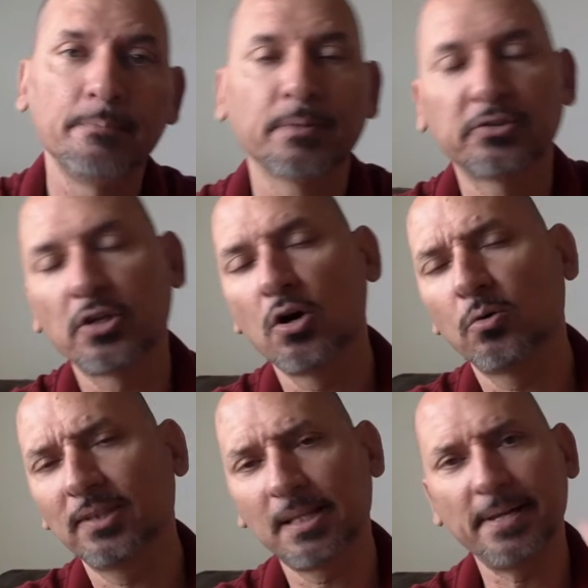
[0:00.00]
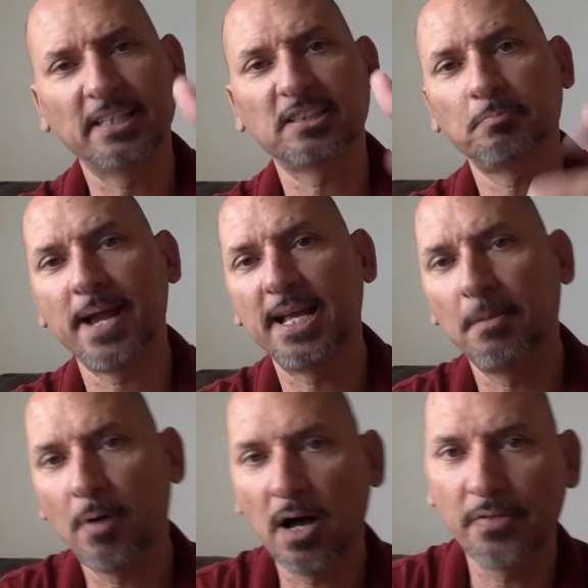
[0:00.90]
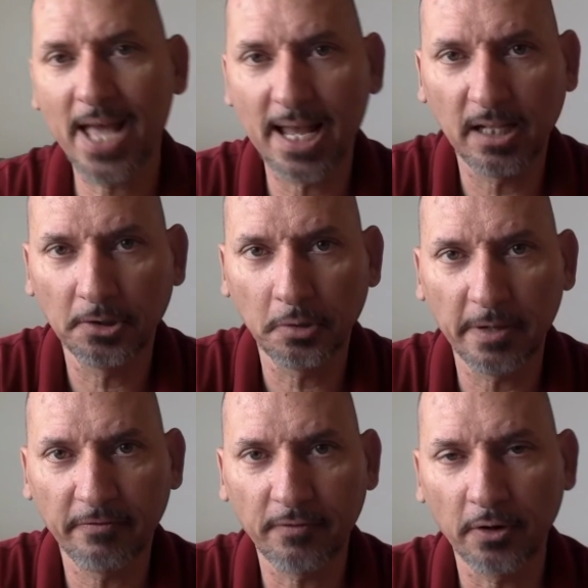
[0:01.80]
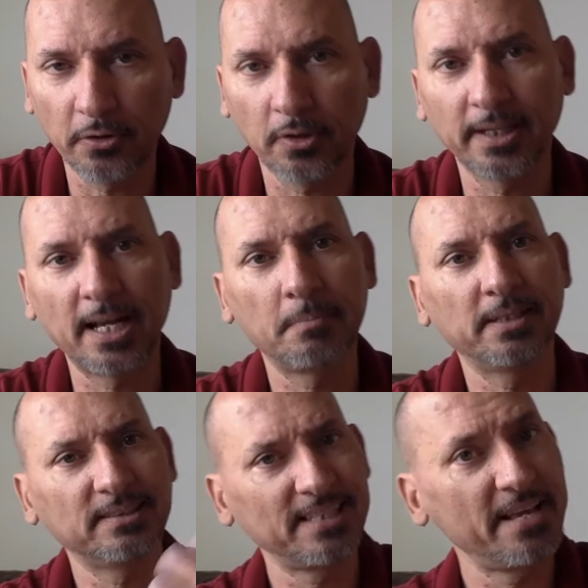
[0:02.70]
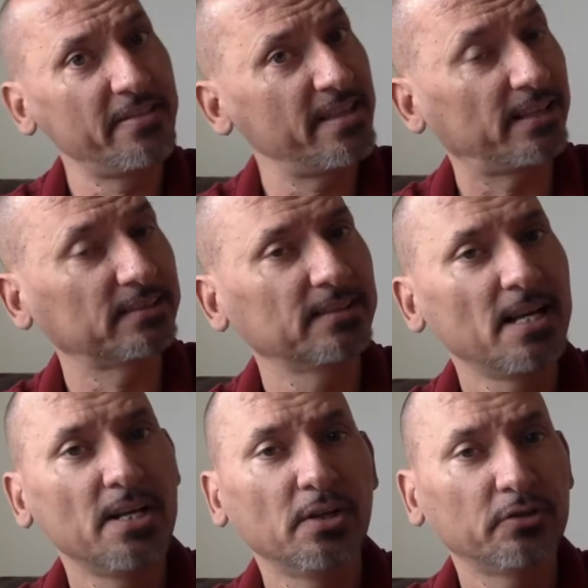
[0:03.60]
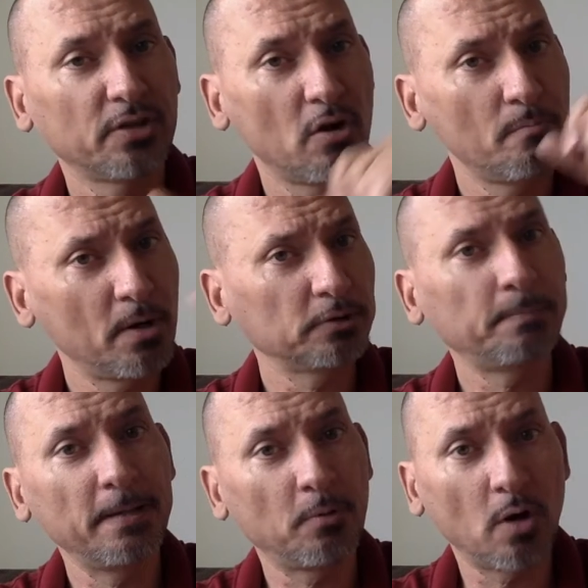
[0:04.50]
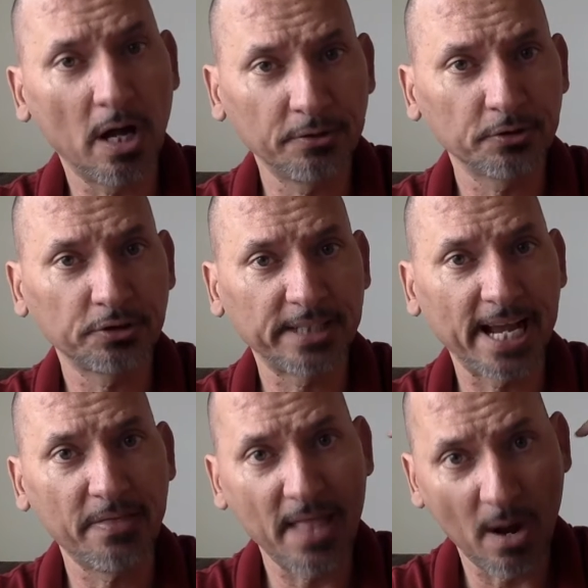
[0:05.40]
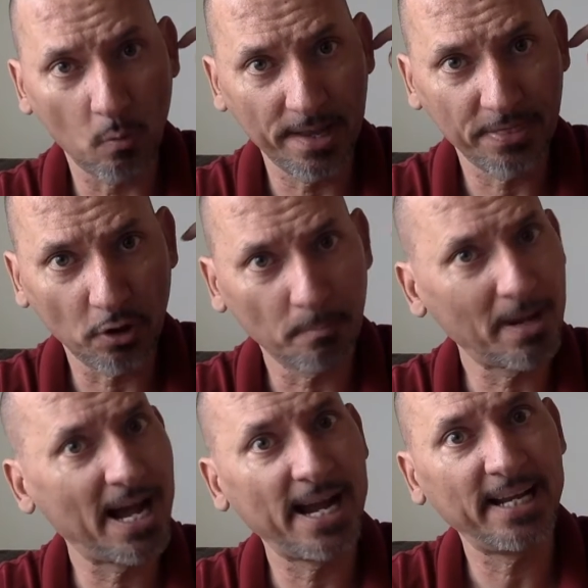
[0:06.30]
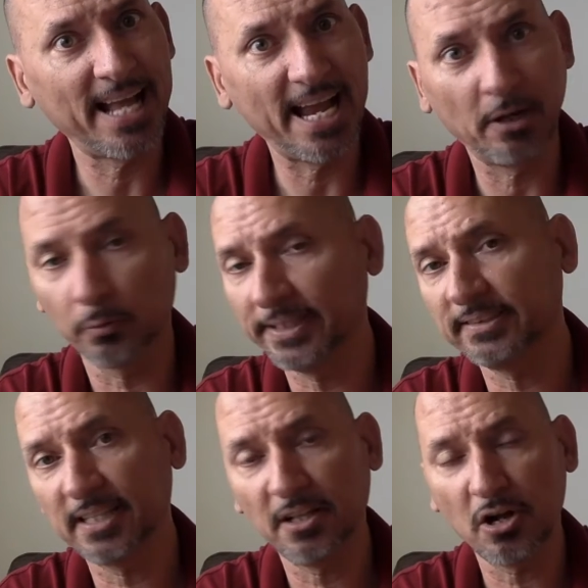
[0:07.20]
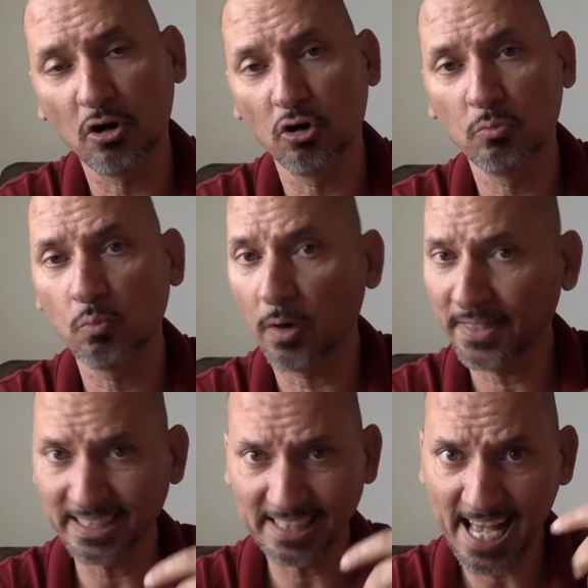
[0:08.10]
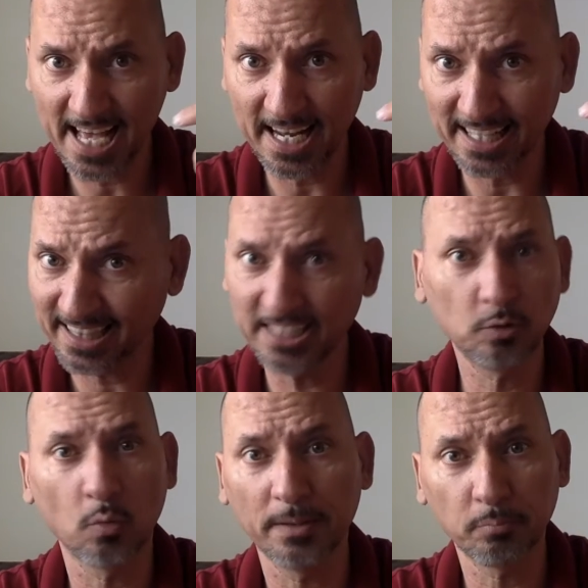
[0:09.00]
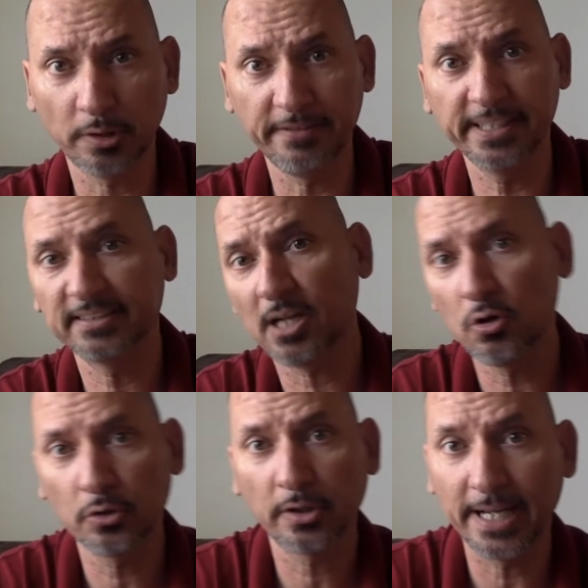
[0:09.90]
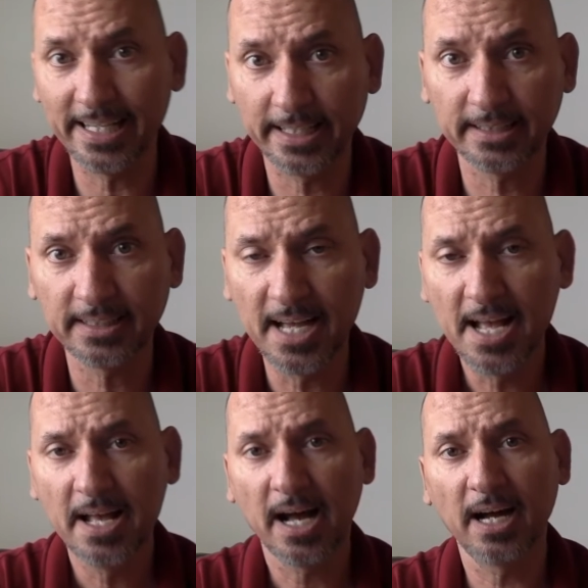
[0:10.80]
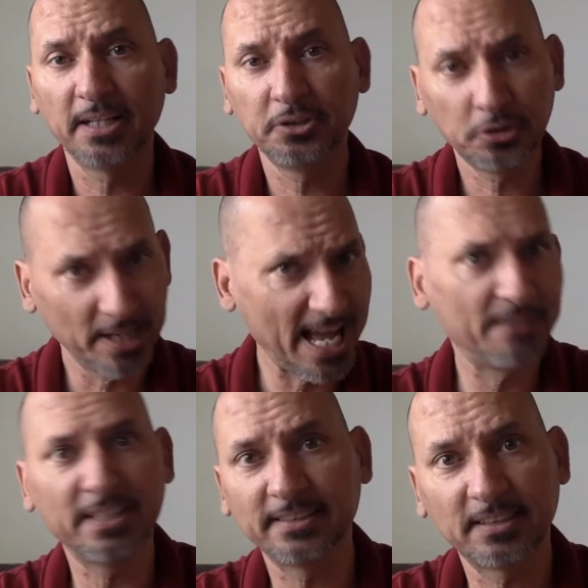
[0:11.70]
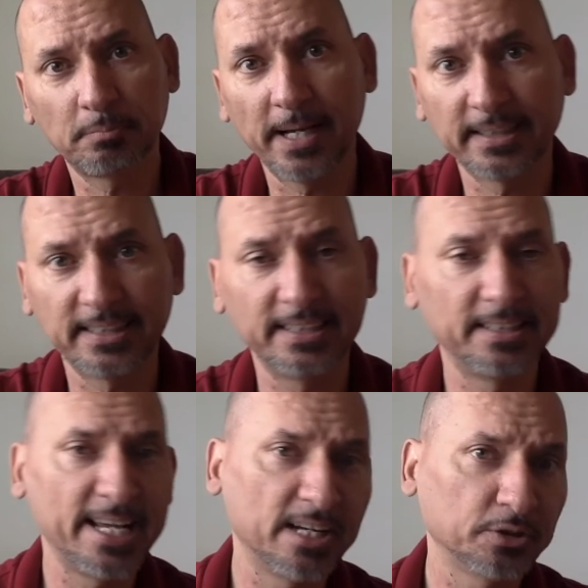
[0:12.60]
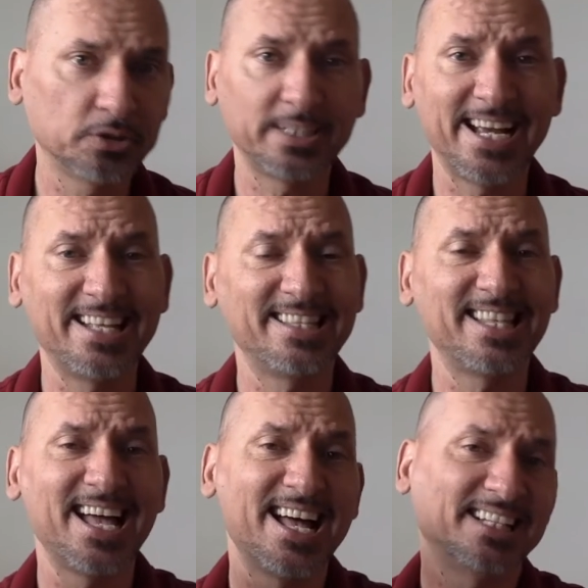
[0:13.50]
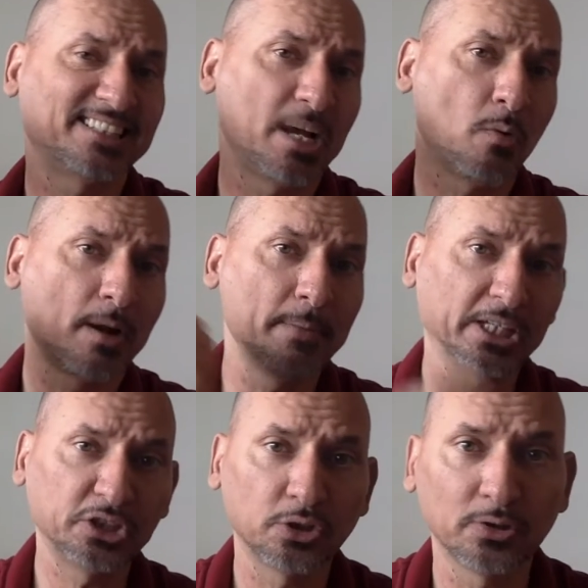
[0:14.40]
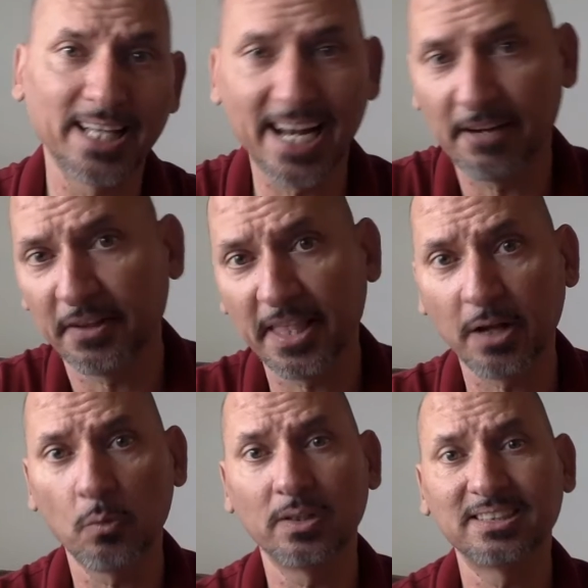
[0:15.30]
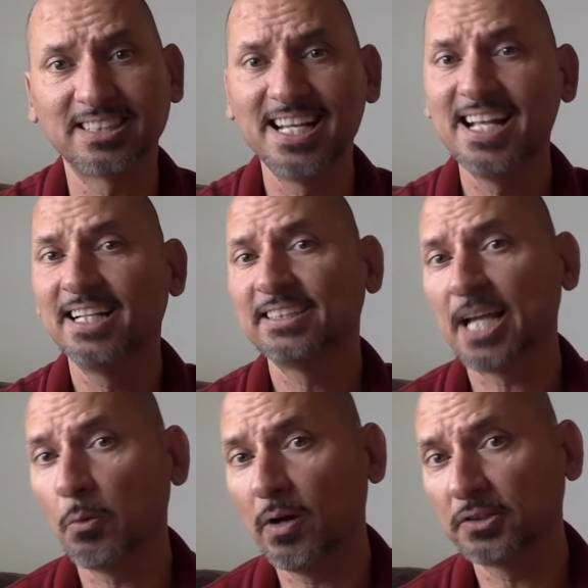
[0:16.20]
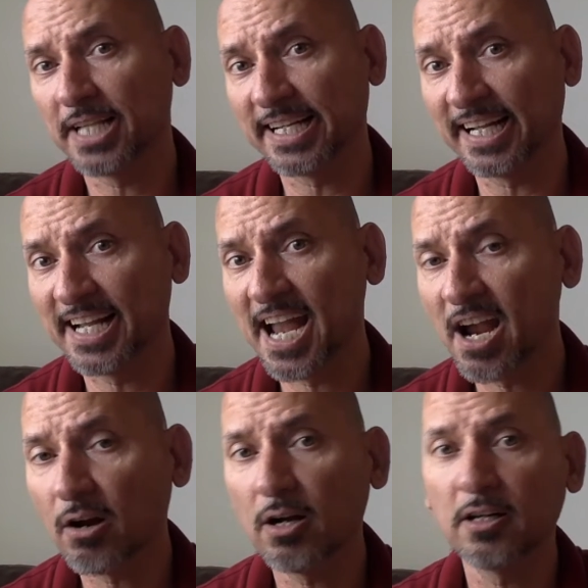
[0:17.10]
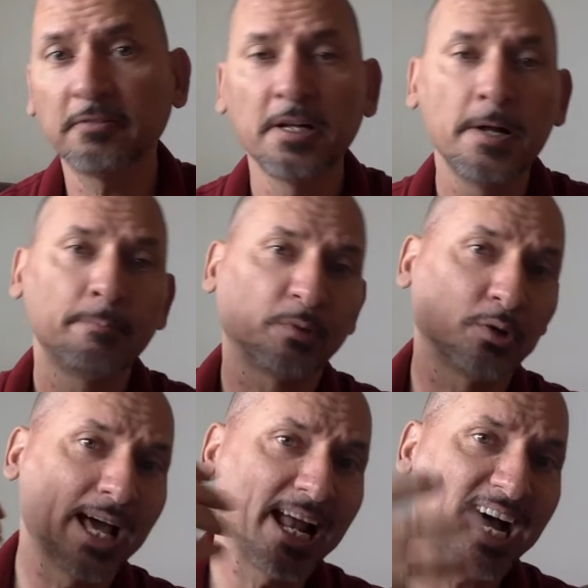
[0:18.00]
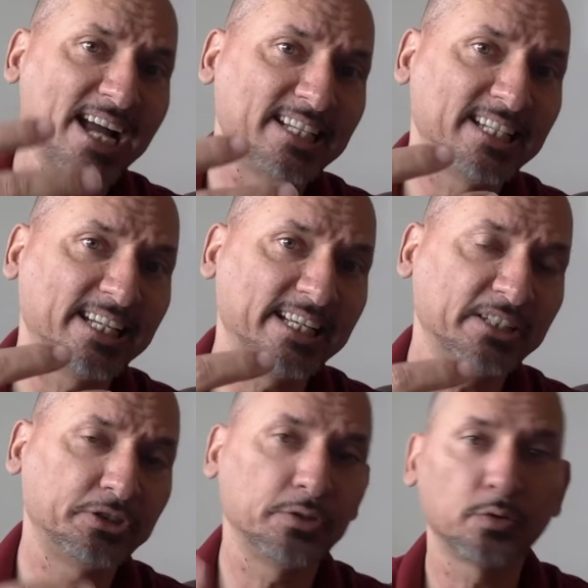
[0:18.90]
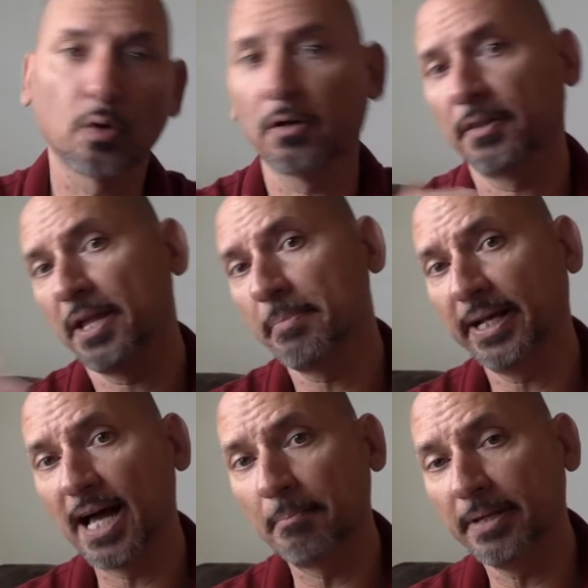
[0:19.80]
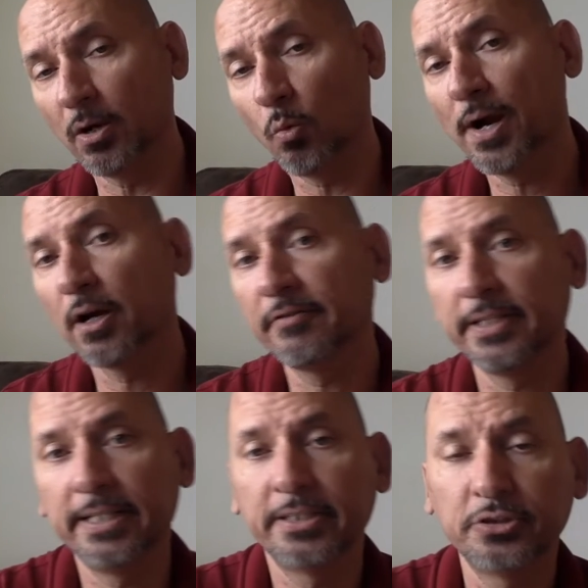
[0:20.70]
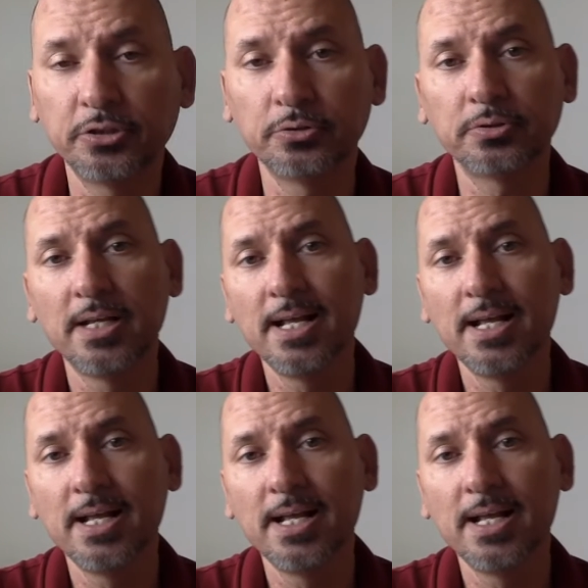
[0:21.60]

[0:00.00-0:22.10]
So let me expand upon that a little bit further, and I'm going to say this. So most people understand that when they're buying a resale home, one that's had at least one previous owner in it, you should have it inspected. They understand that they want to make sure that everything was well taken care of. They're not hiding any issues, or they may not be aware of any issues.